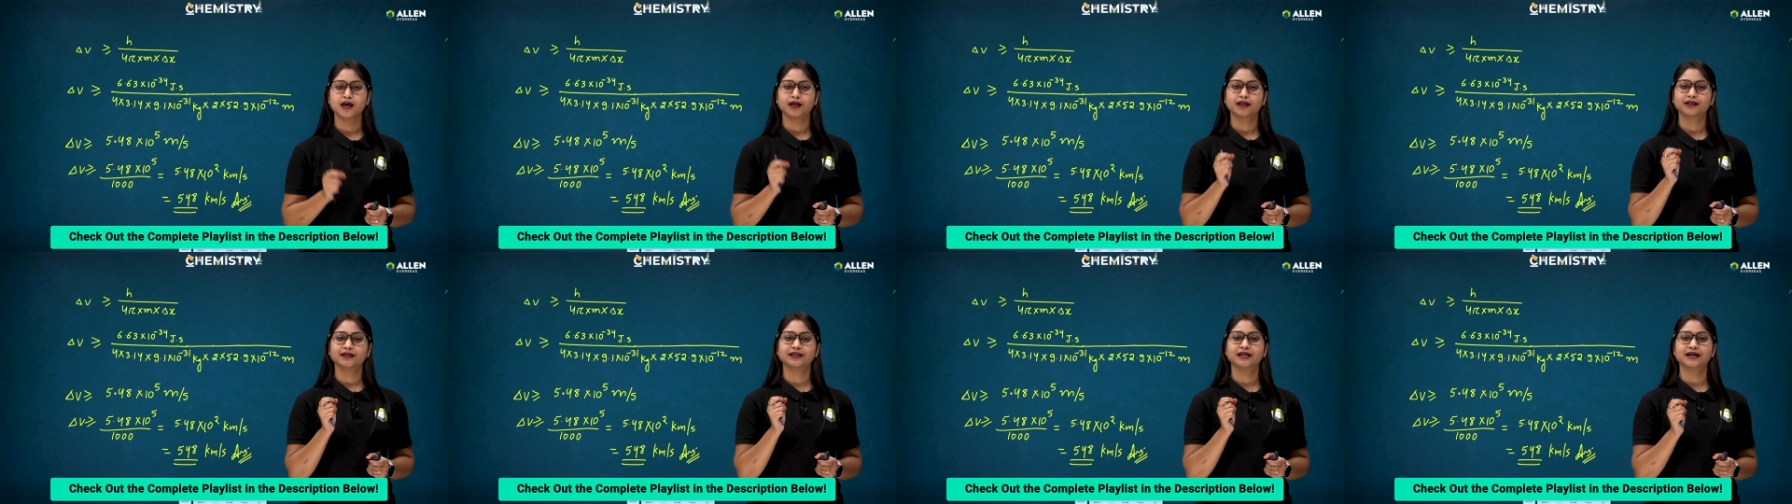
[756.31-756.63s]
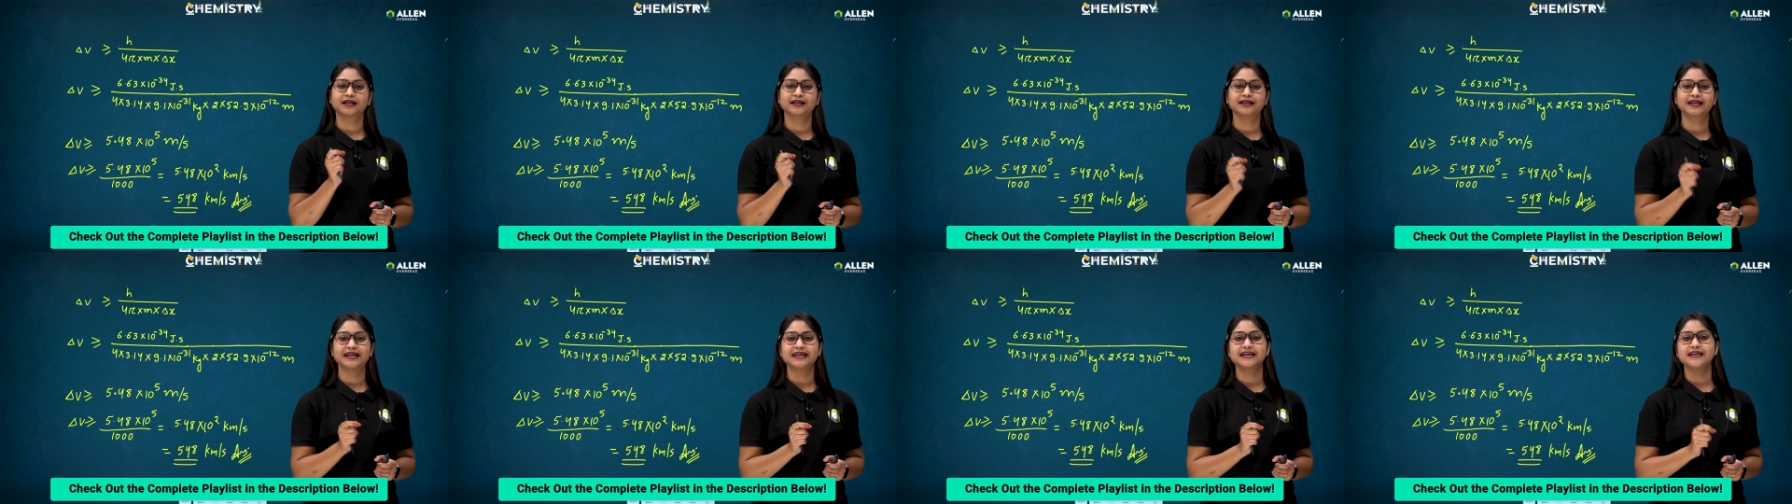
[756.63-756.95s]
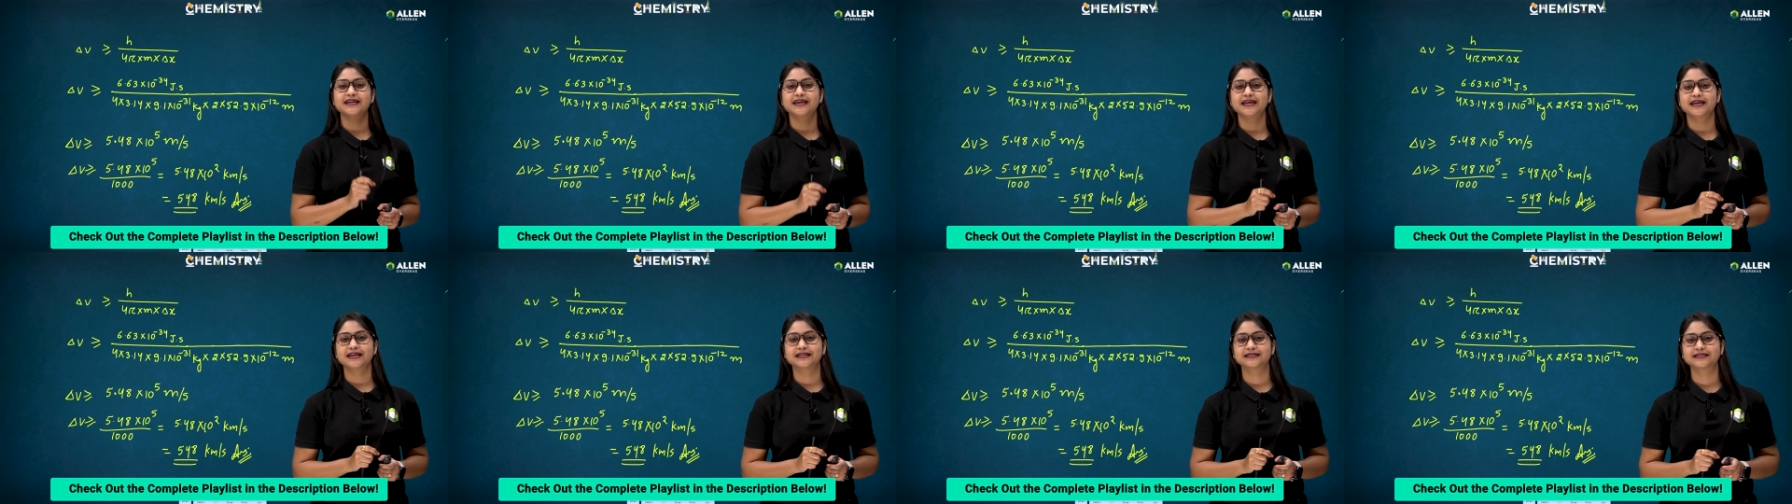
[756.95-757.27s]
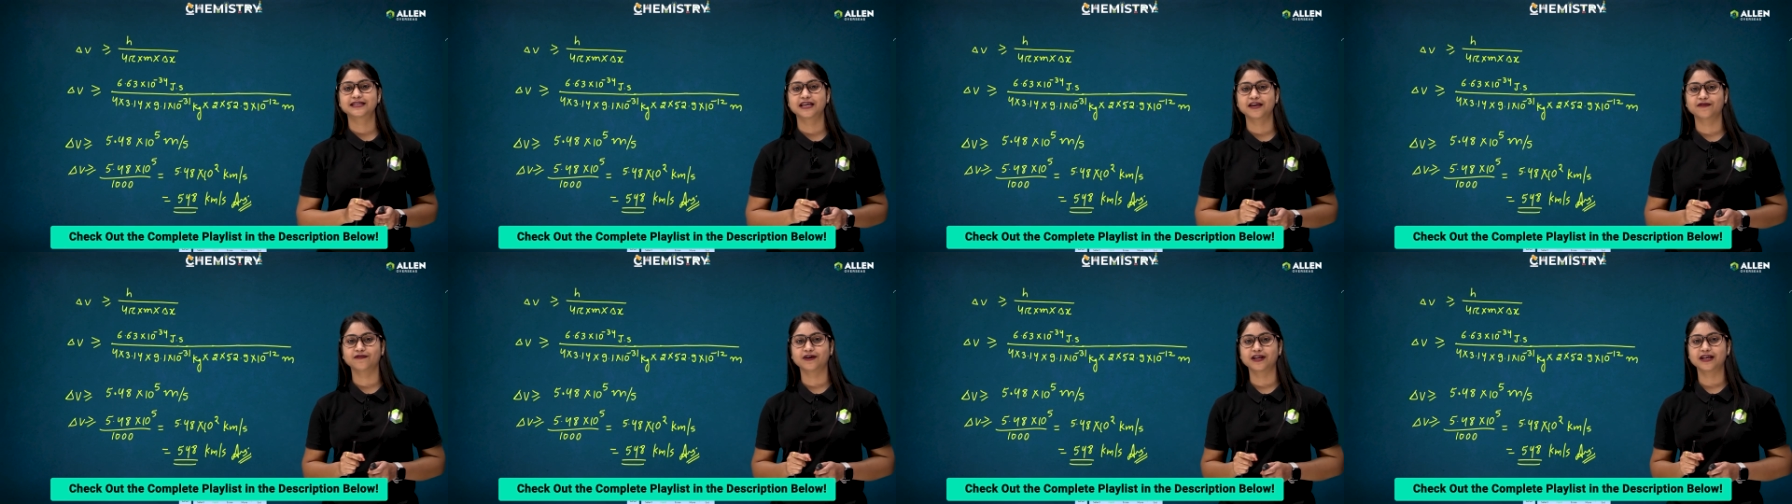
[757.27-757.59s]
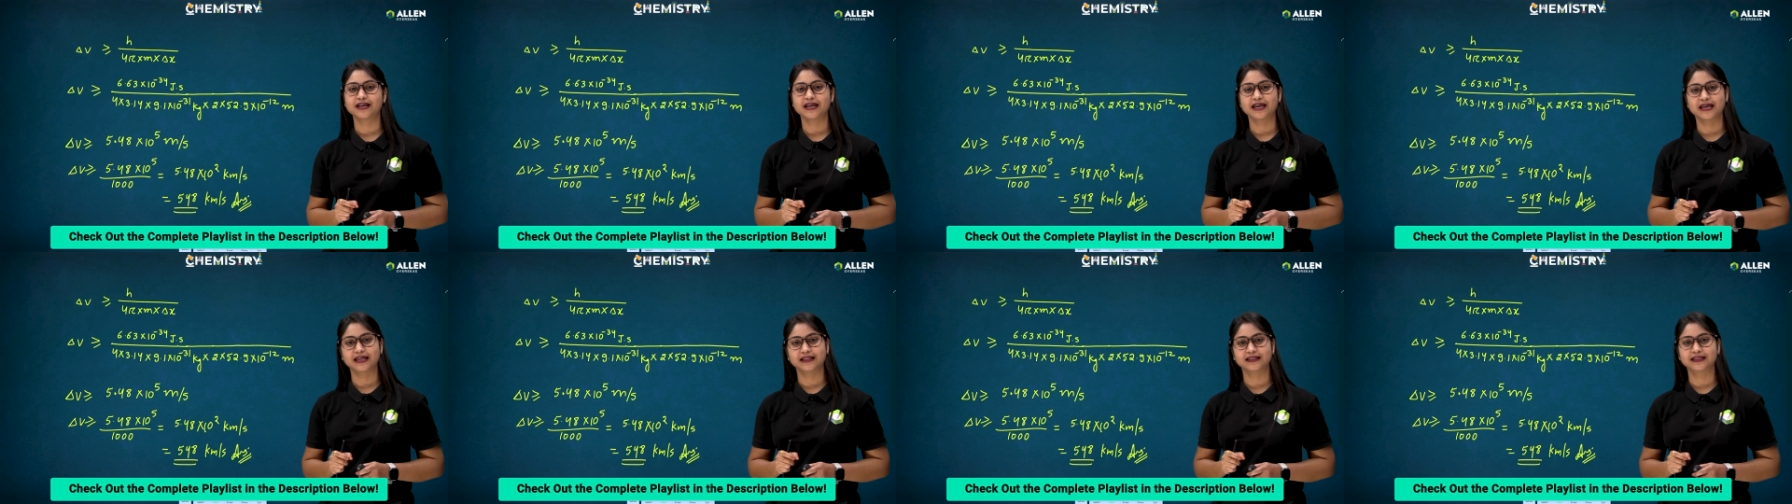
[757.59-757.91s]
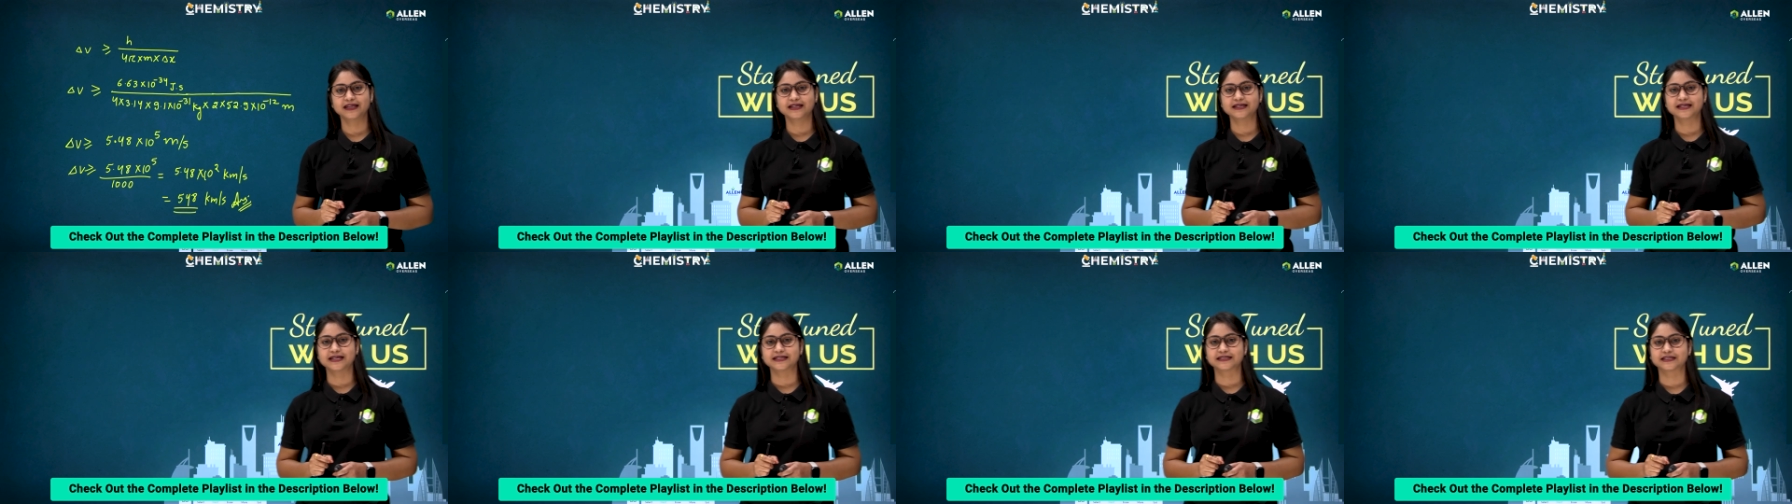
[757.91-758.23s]
The link is given in
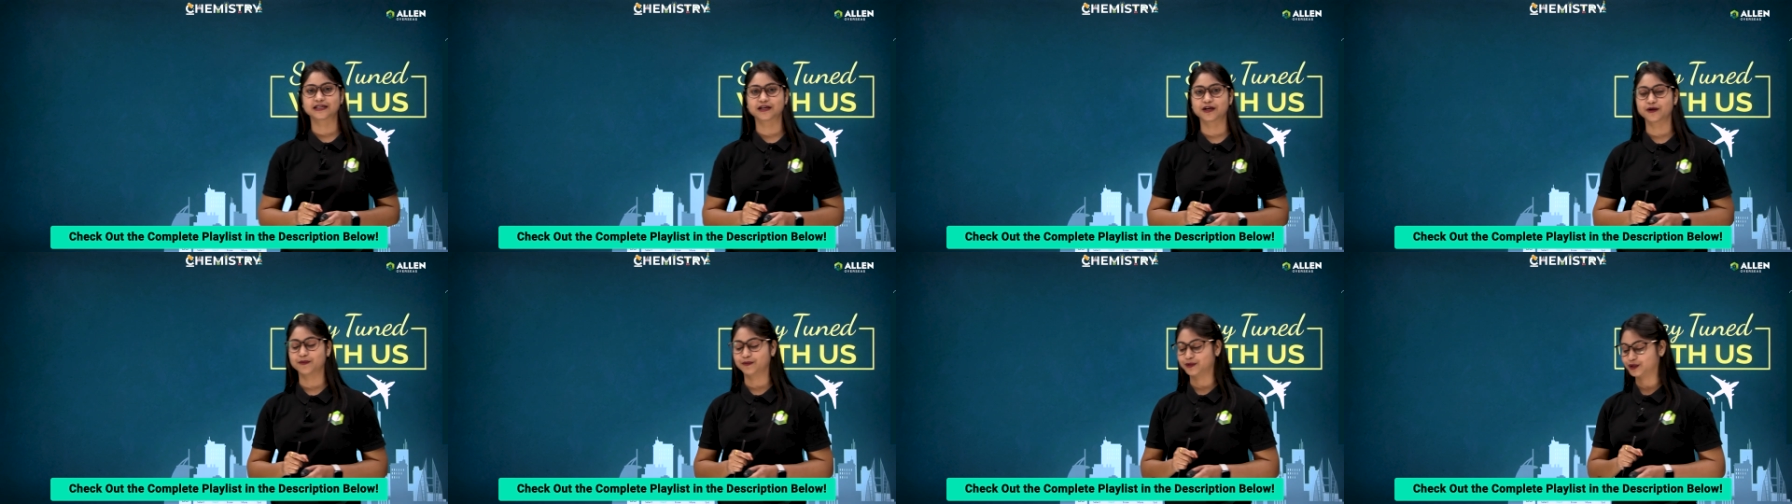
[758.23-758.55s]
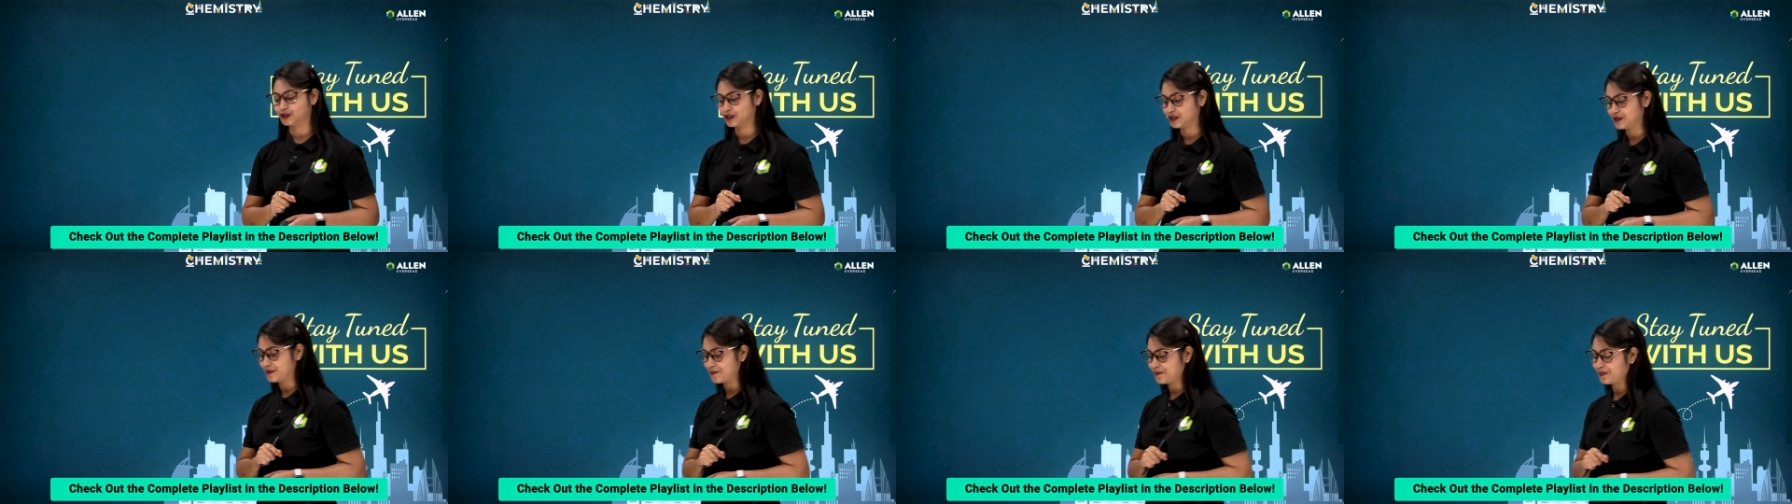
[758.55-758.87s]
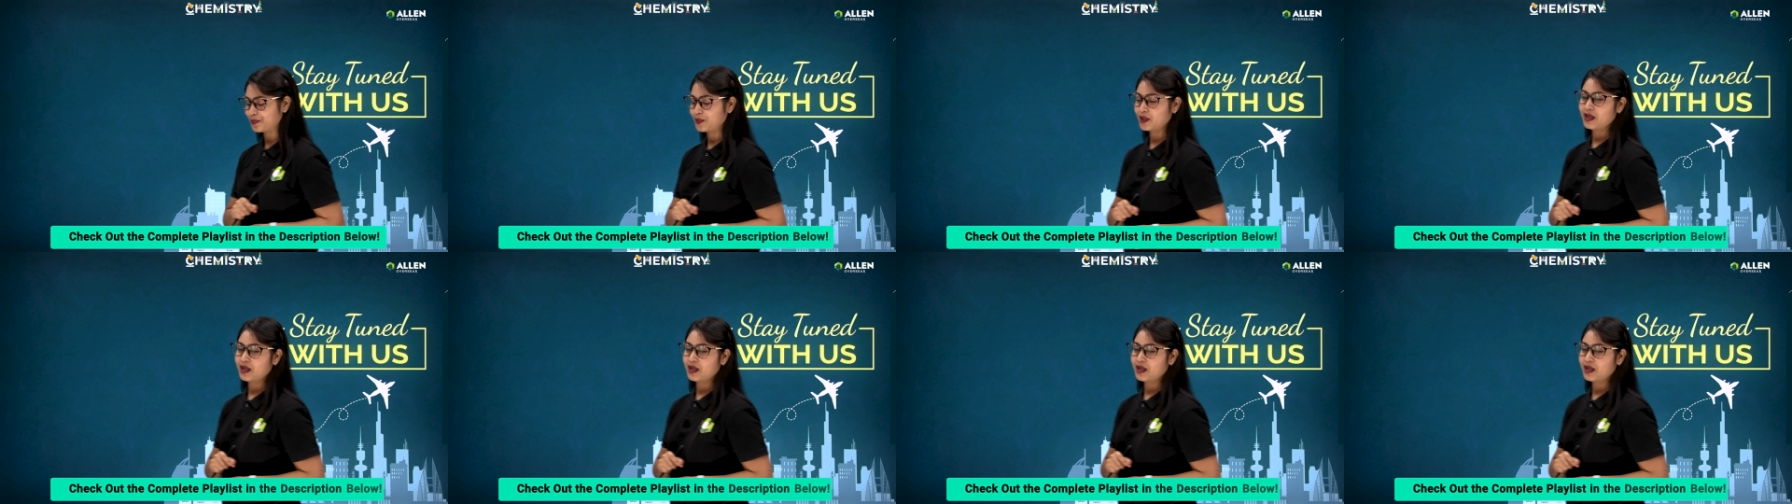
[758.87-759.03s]
the description.